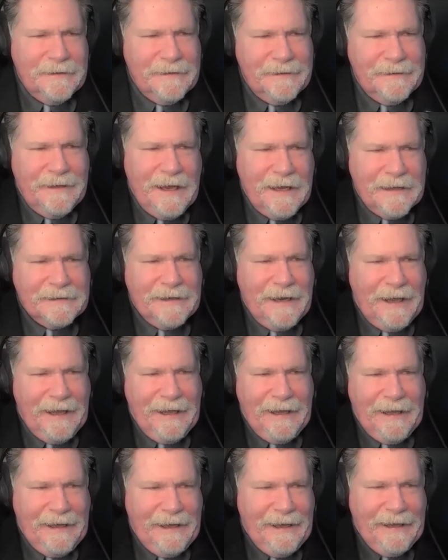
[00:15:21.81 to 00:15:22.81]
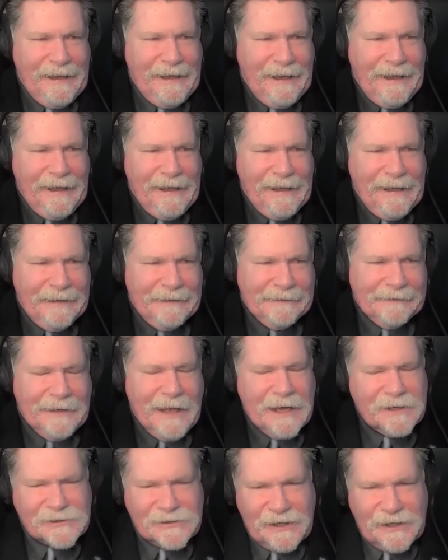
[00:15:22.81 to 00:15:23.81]
that
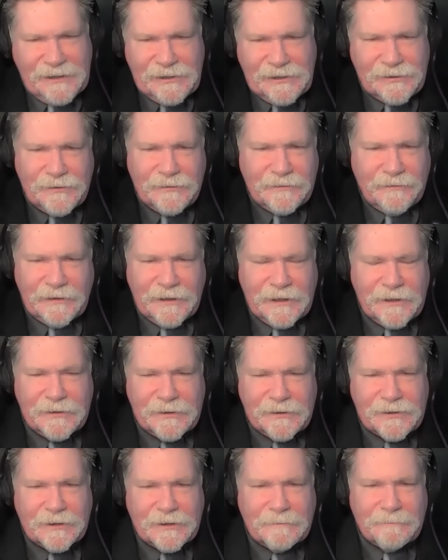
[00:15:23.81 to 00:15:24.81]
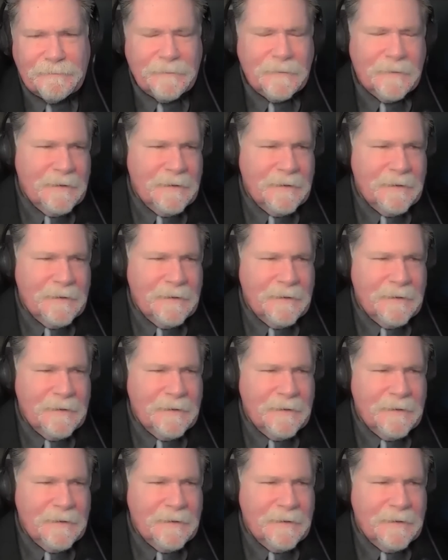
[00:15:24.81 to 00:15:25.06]
lacks any sort of leadership.